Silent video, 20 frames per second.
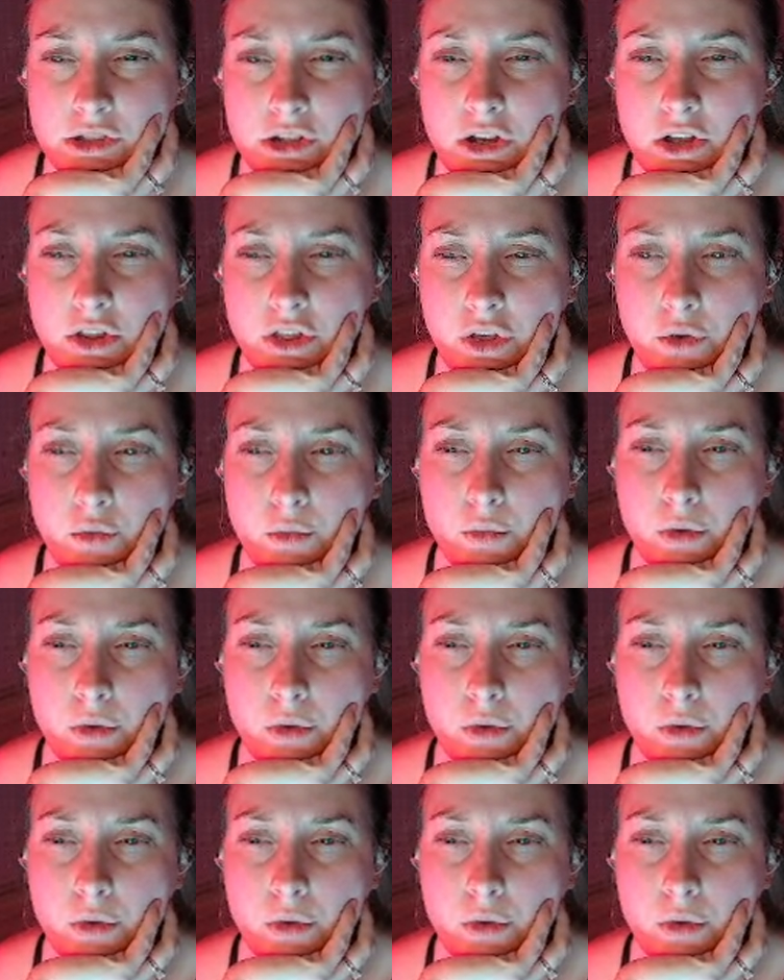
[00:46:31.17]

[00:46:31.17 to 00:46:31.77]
all the